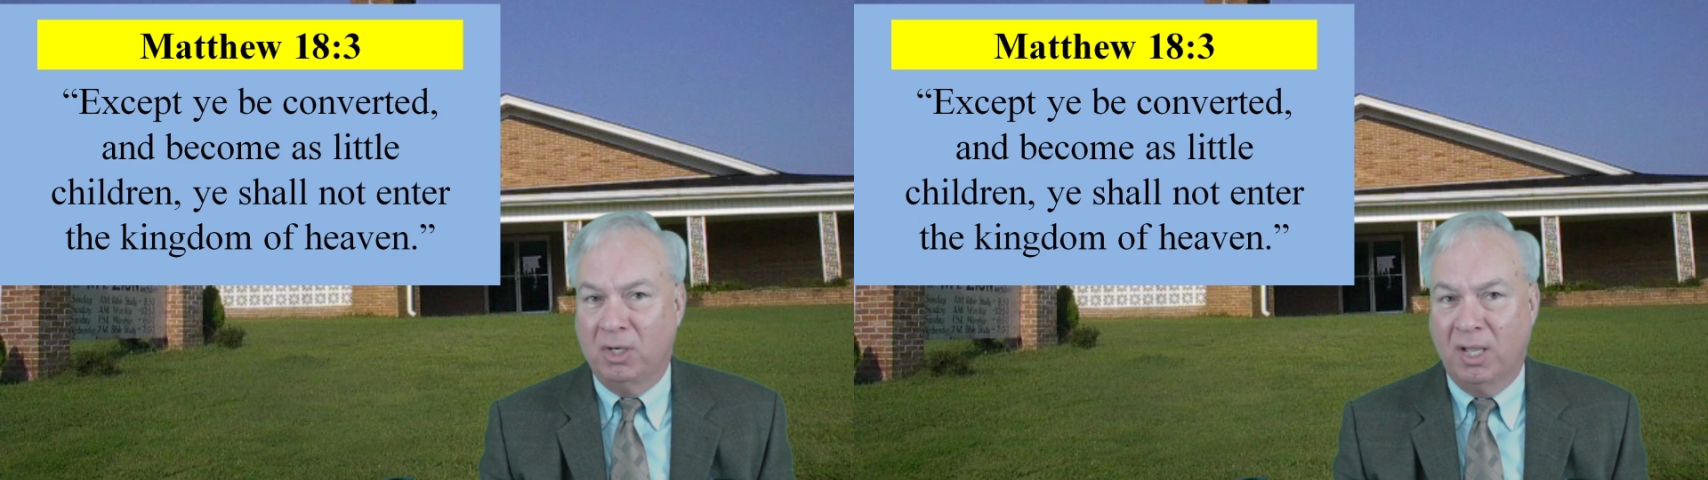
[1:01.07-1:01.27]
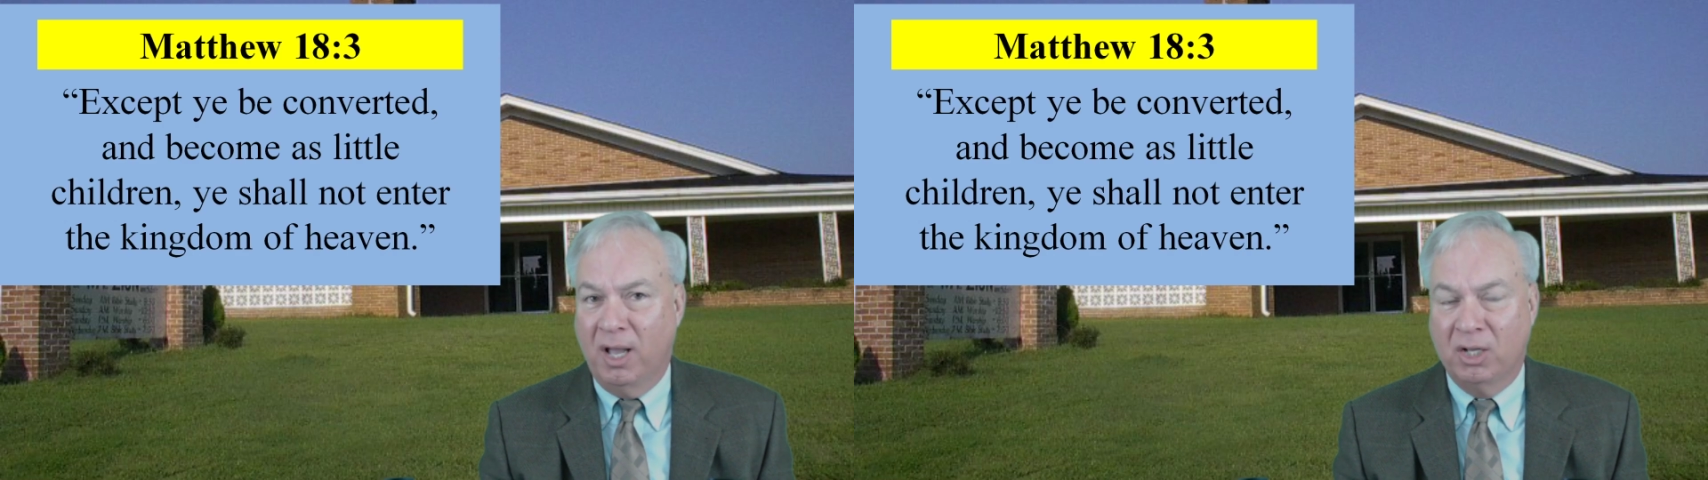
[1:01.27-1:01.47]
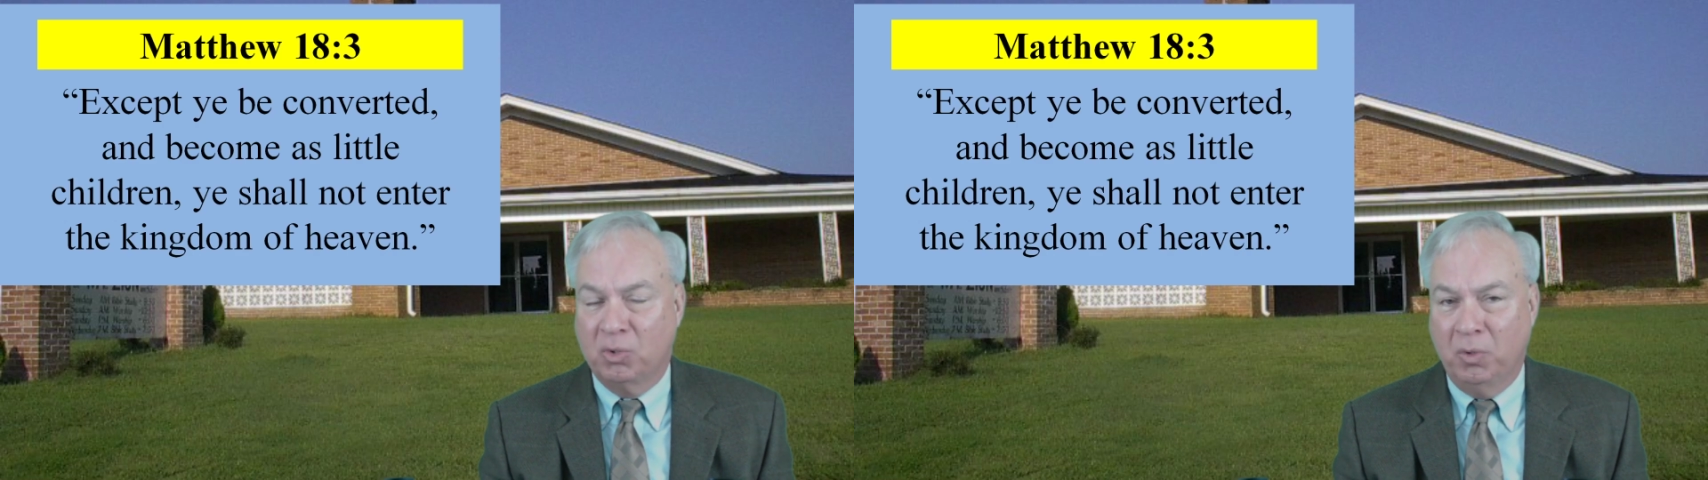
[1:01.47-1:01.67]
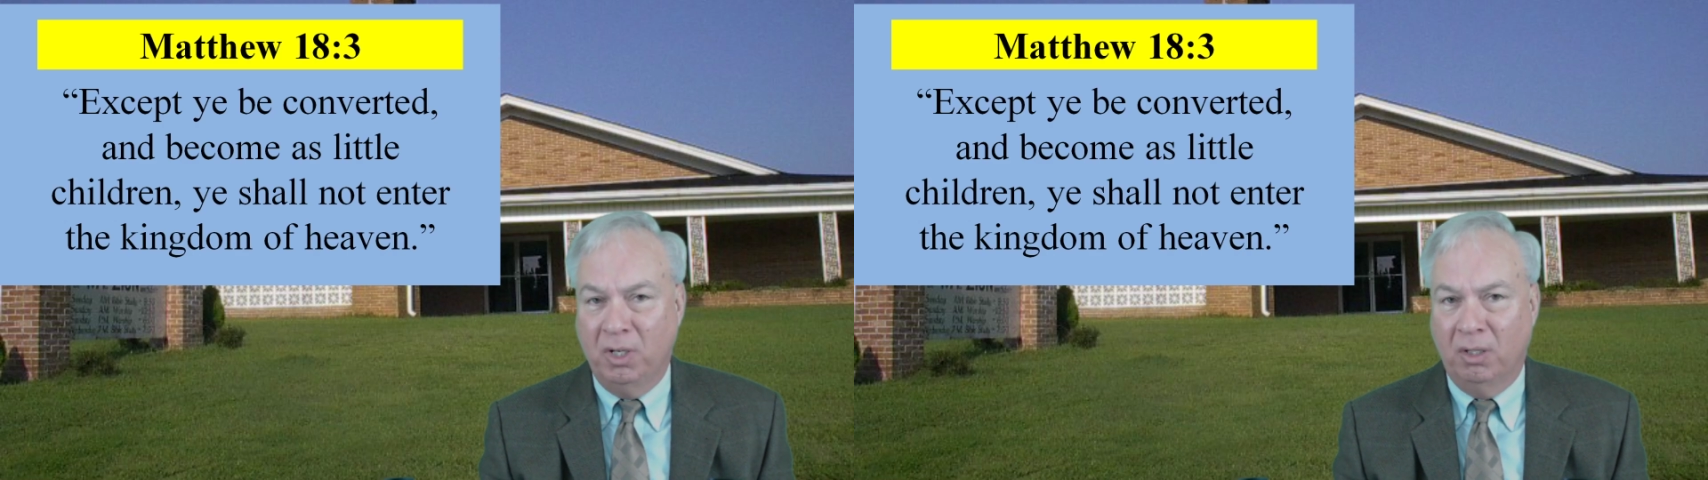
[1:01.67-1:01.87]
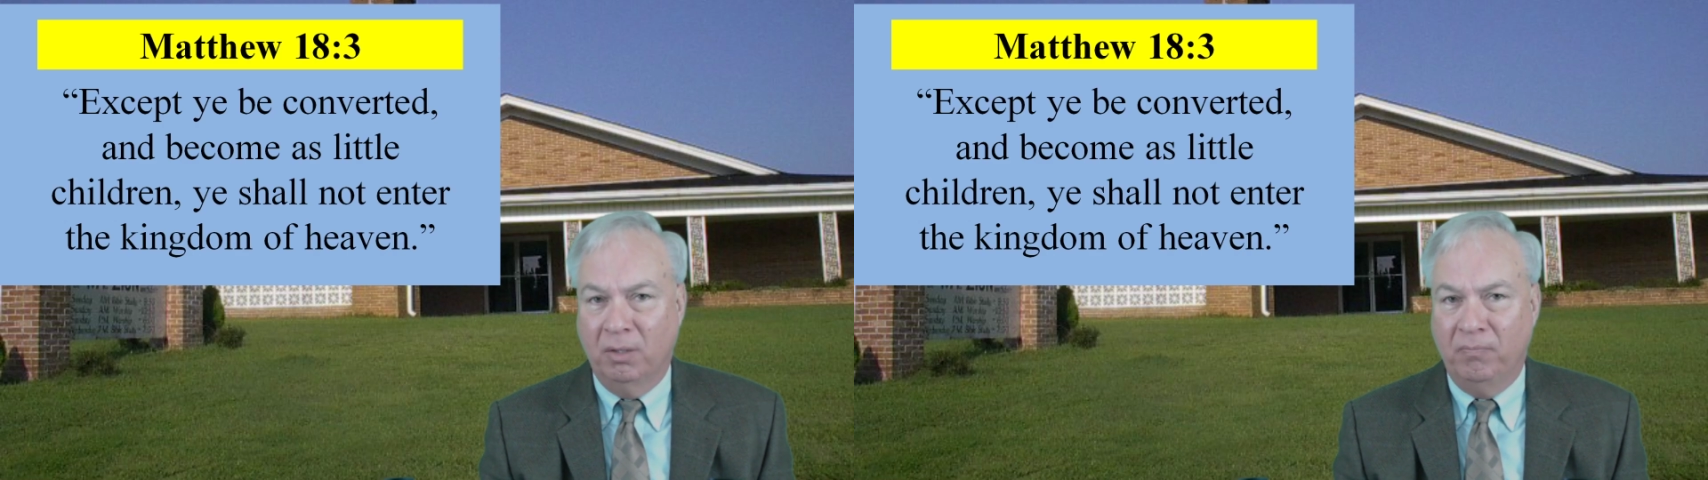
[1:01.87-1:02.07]
to God's
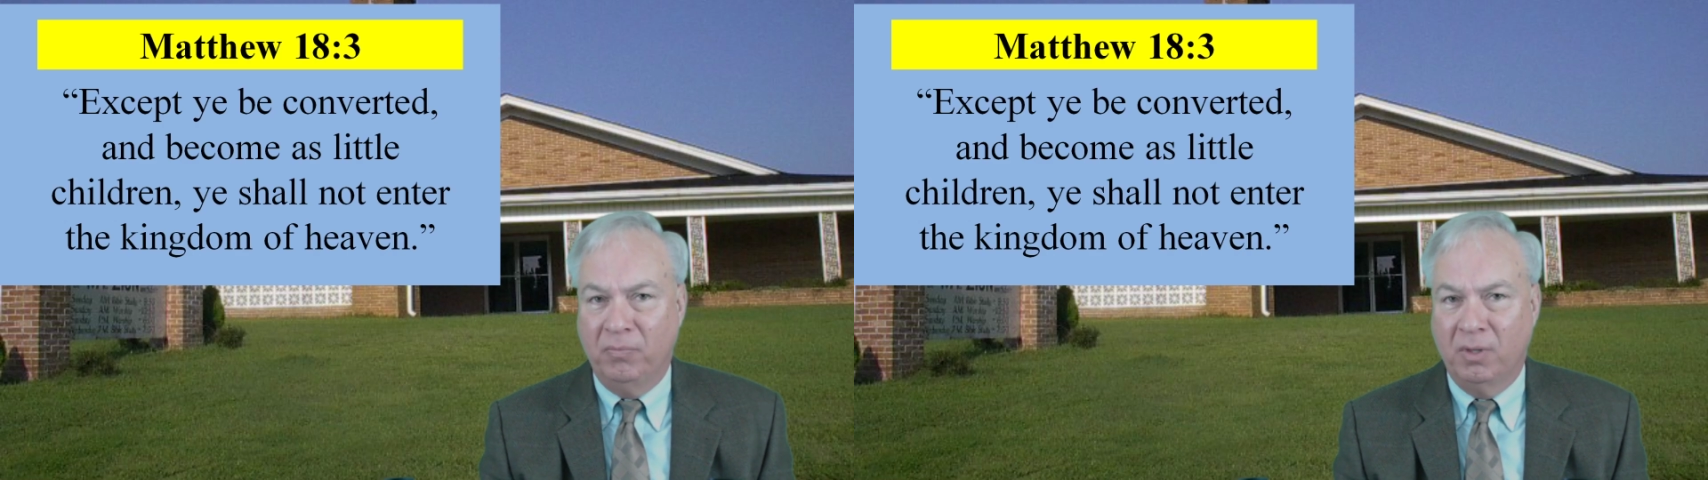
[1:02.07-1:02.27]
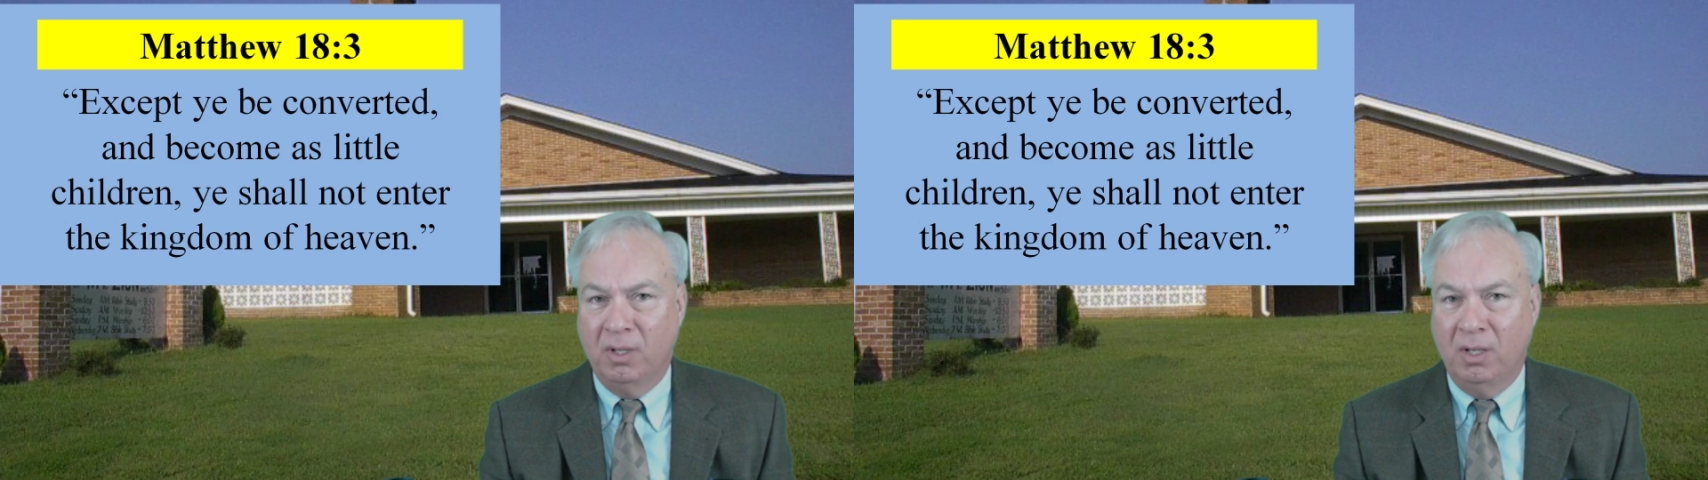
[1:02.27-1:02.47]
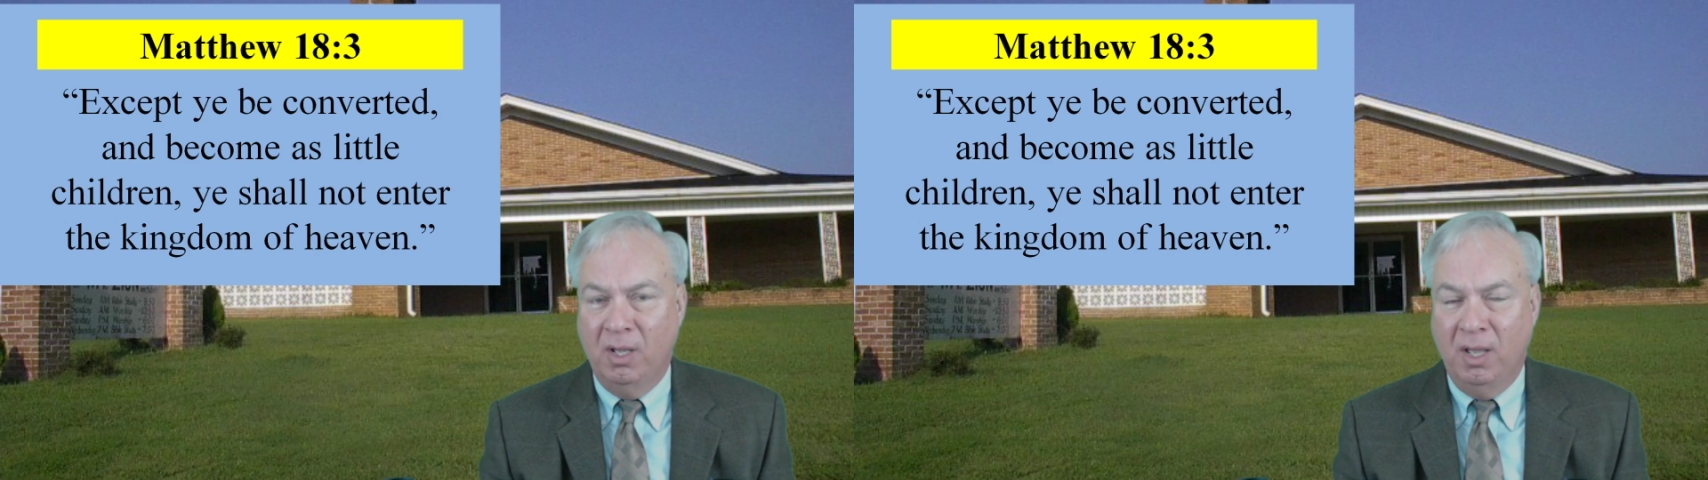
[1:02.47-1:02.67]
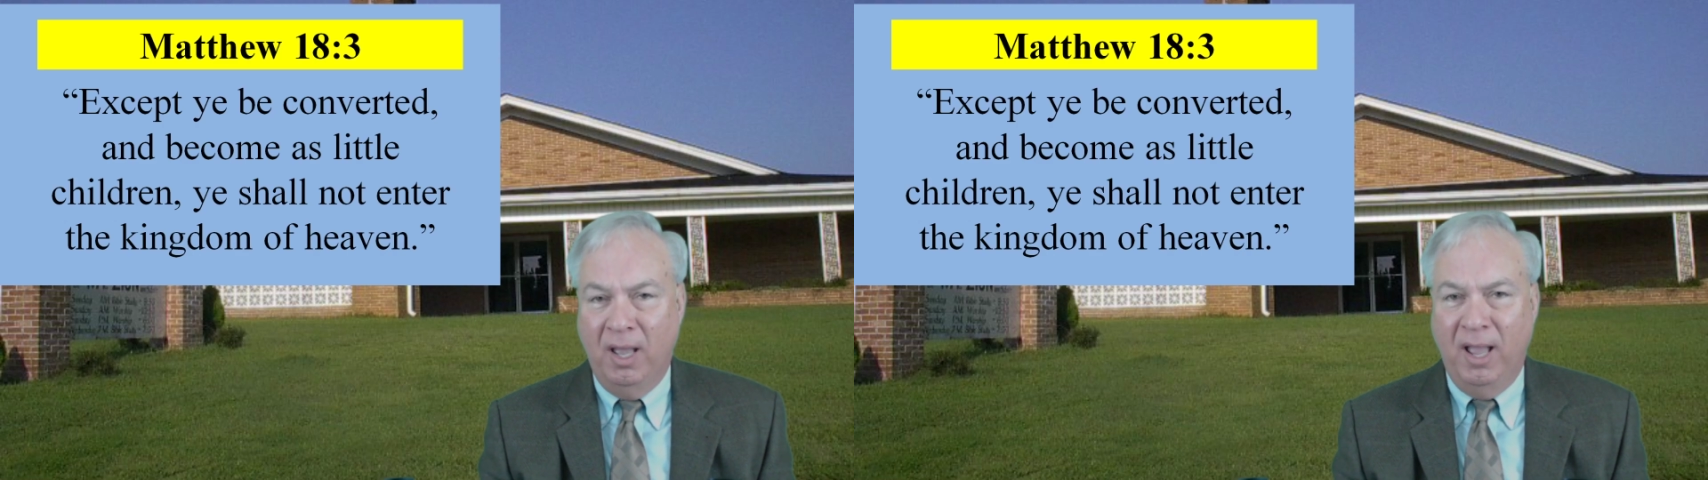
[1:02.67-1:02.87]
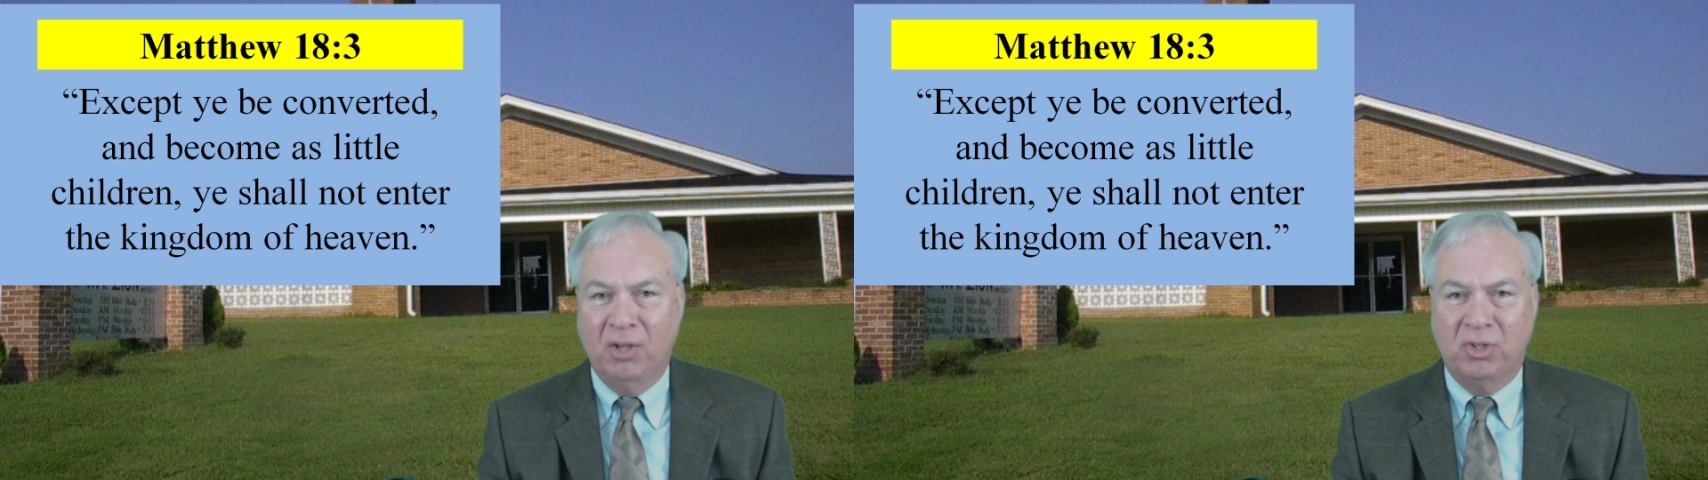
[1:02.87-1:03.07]
will.
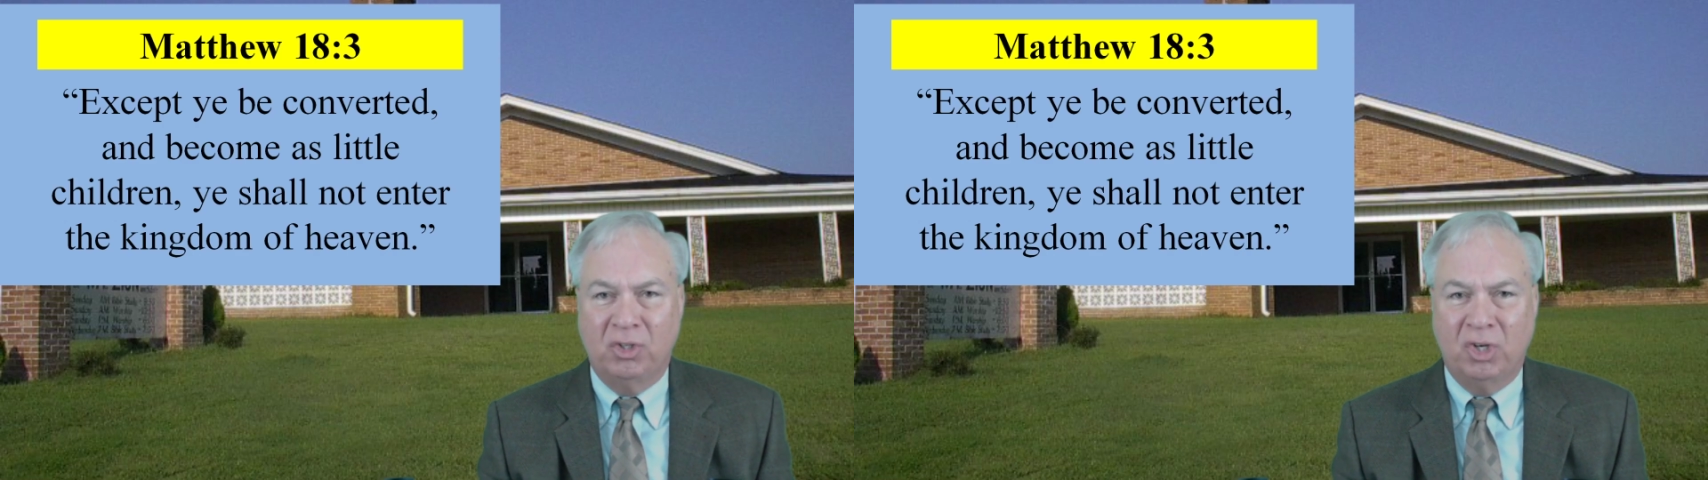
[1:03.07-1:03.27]
As a